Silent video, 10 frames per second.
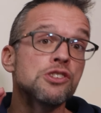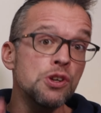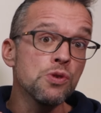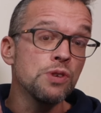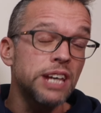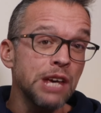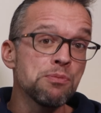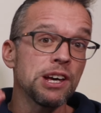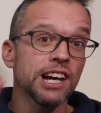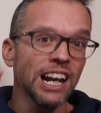Do
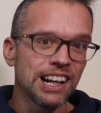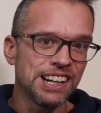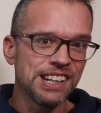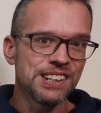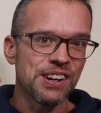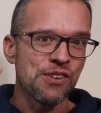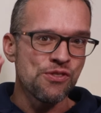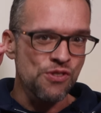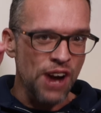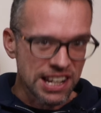keep it clean
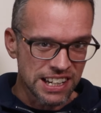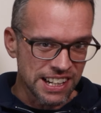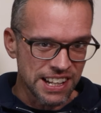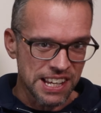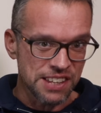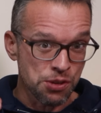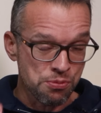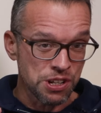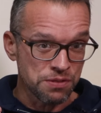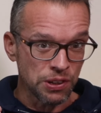regularly, the
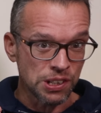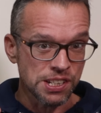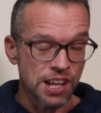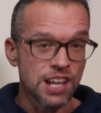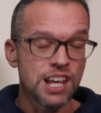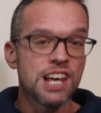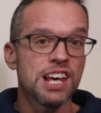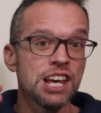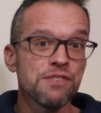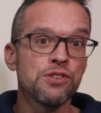pre-filter.
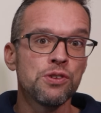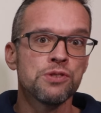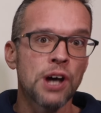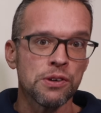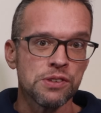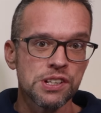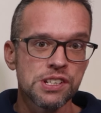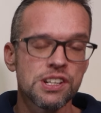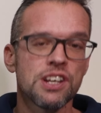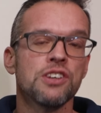If you
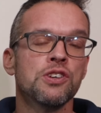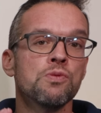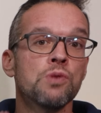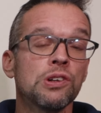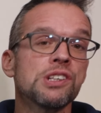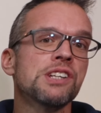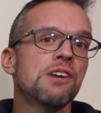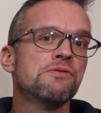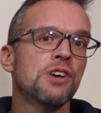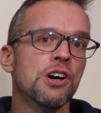don't, you will
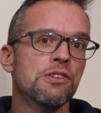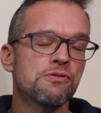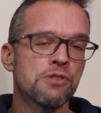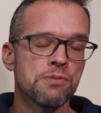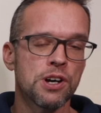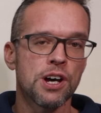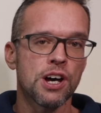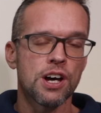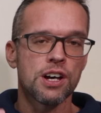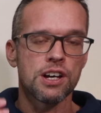suffer from
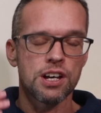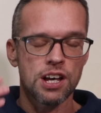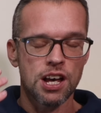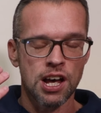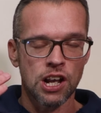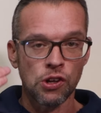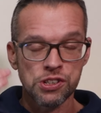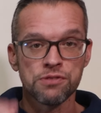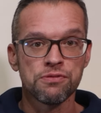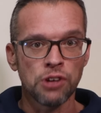a
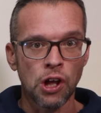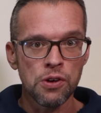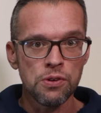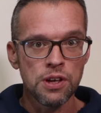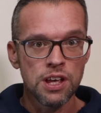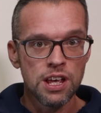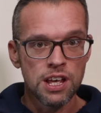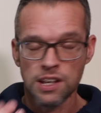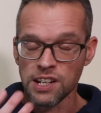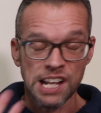loss of flow,
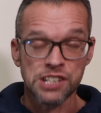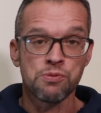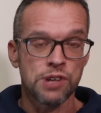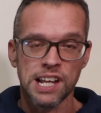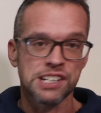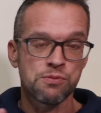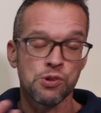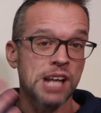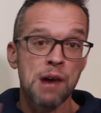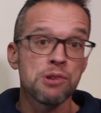and that's
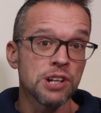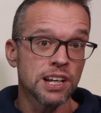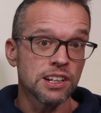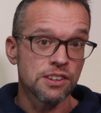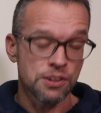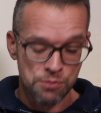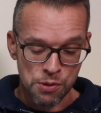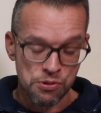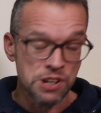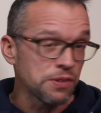what's happening. The
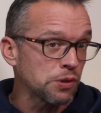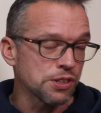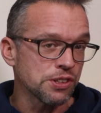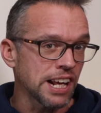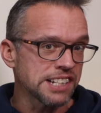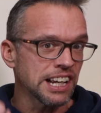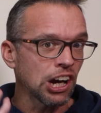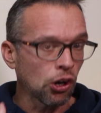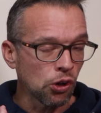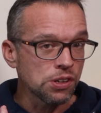pre-filter is getting
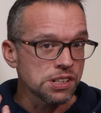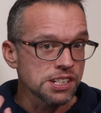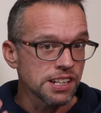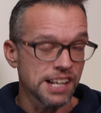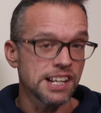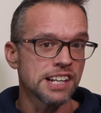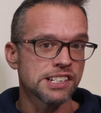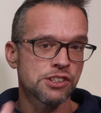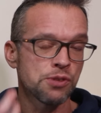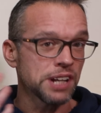clogged.
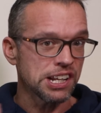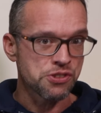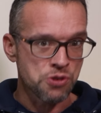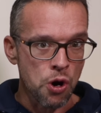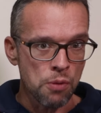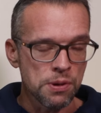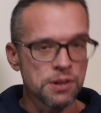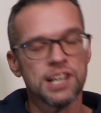It's doing its job.